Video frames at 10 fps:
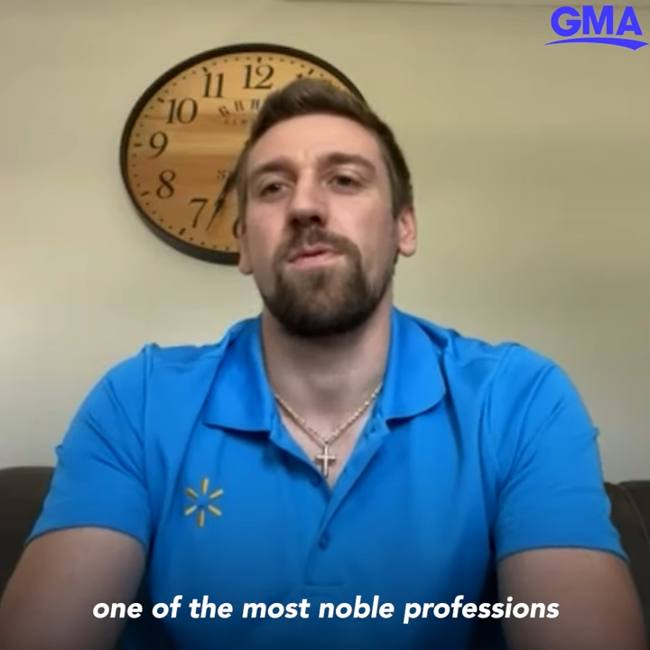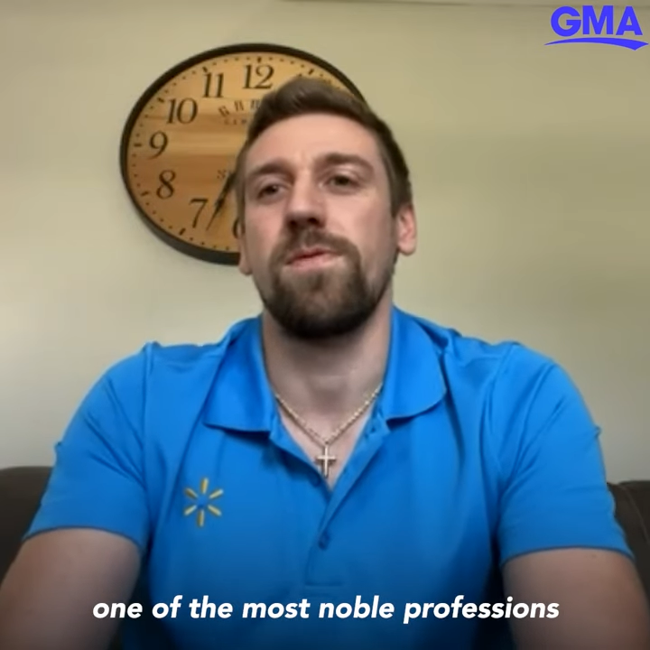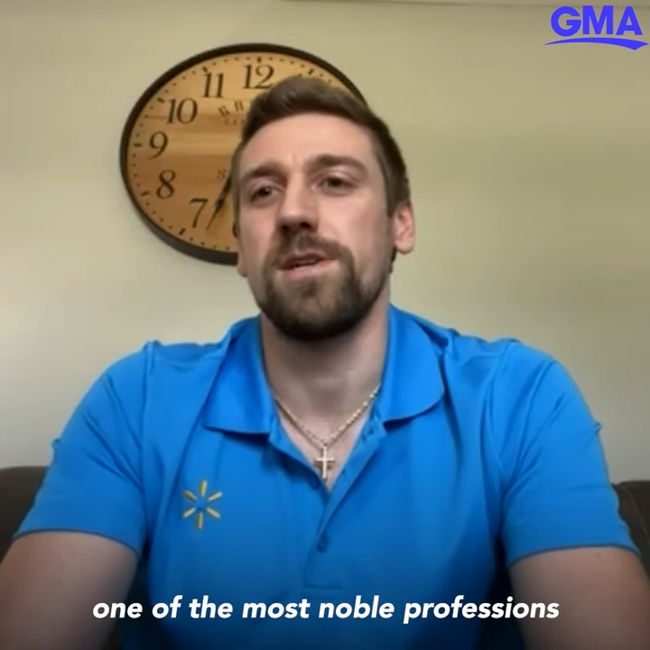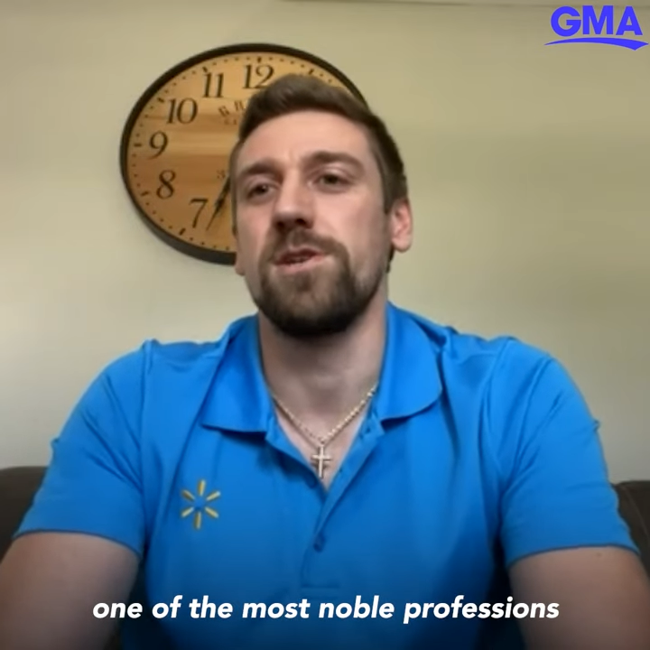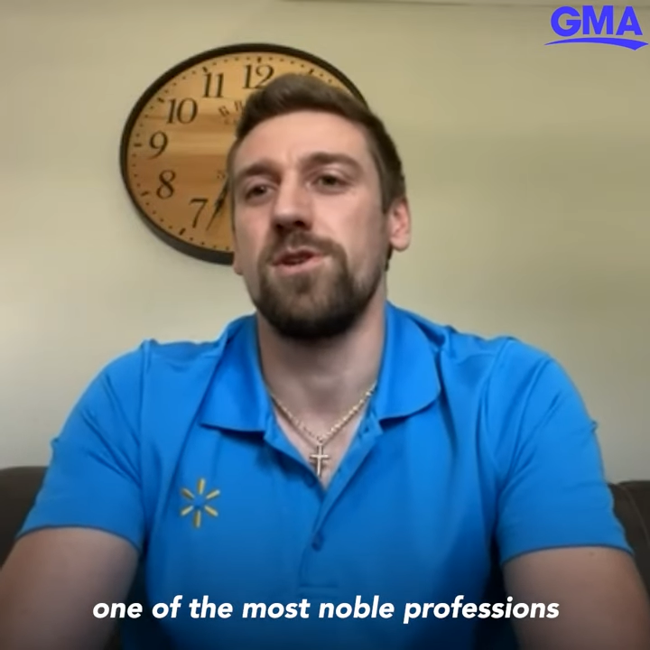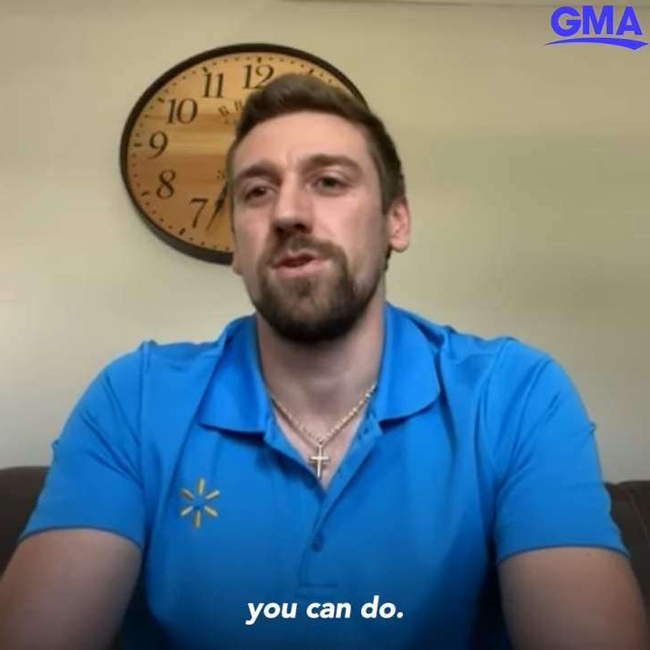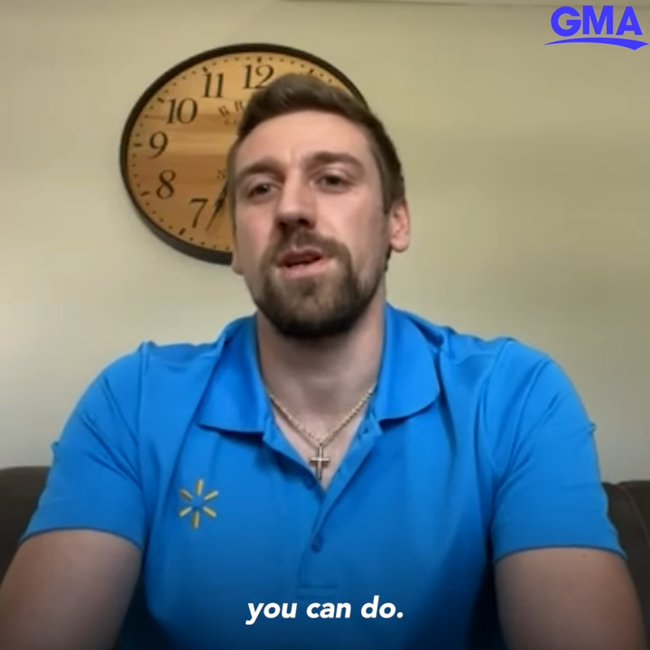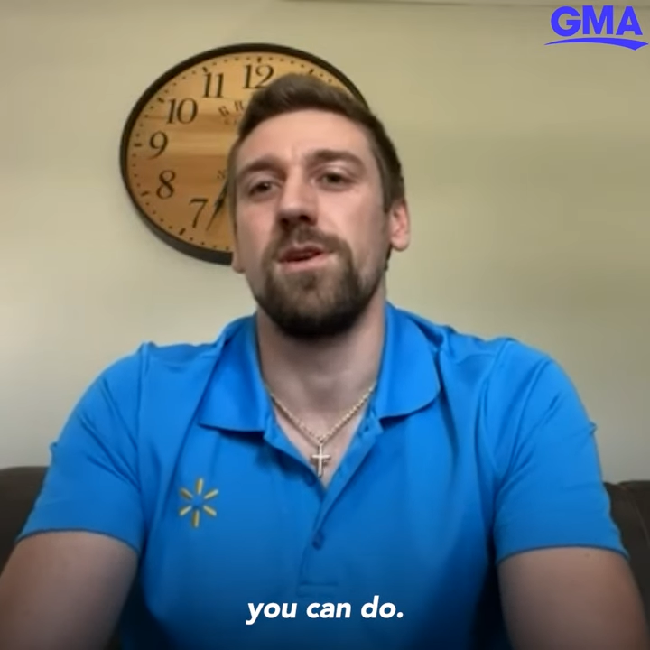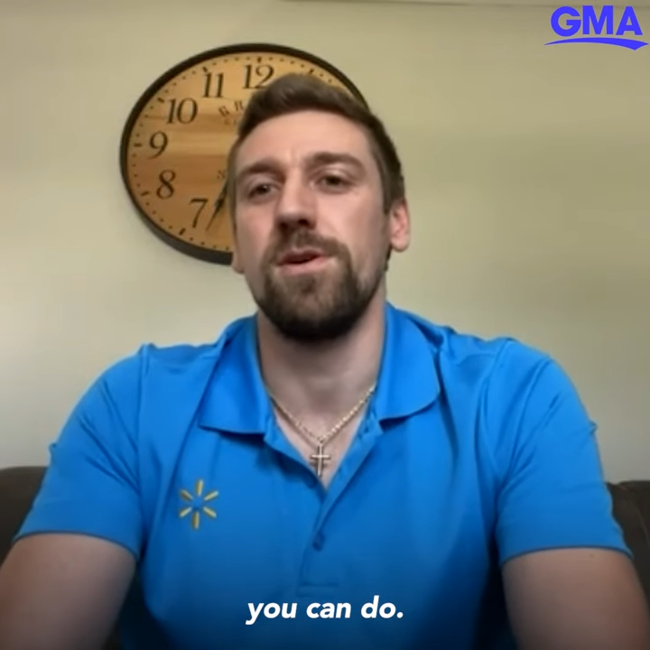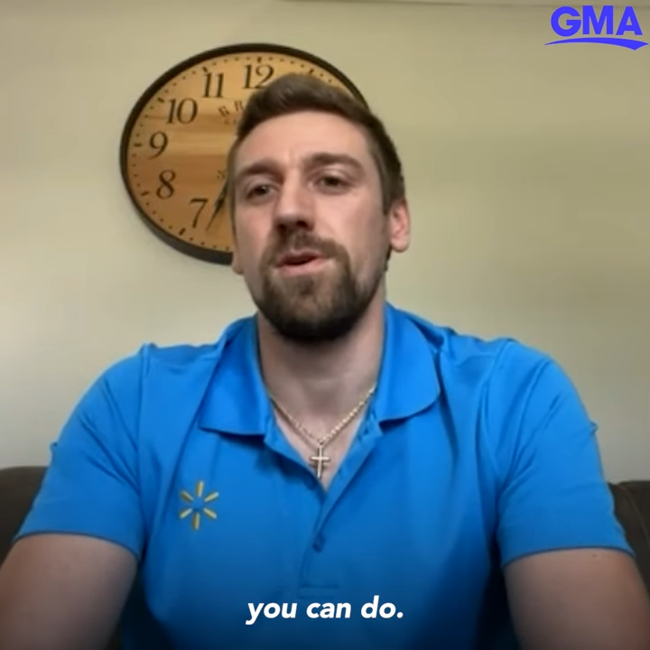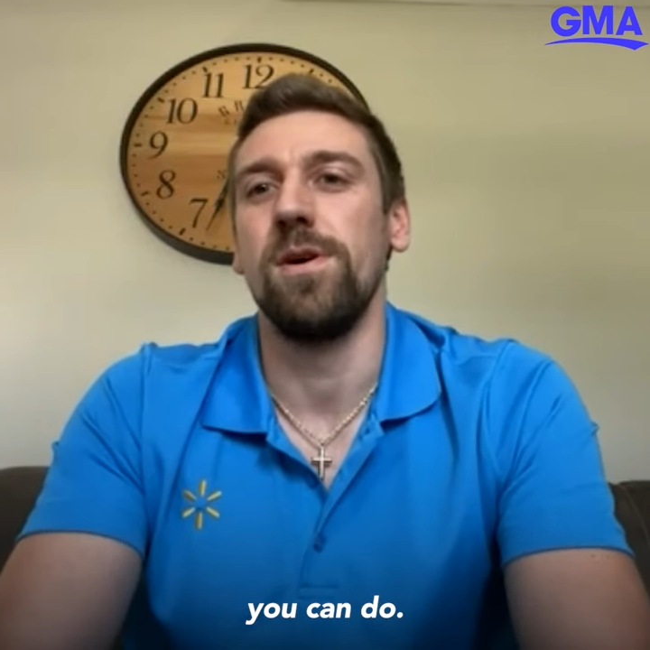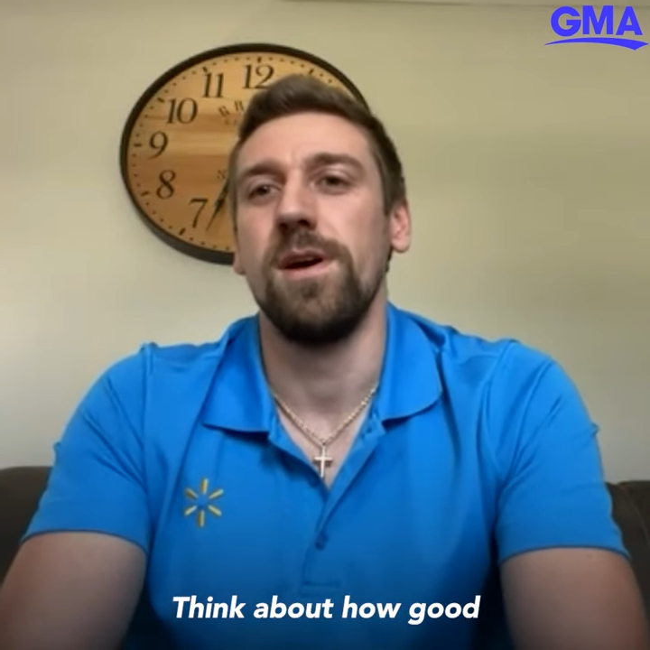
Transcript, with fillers: professions you can do.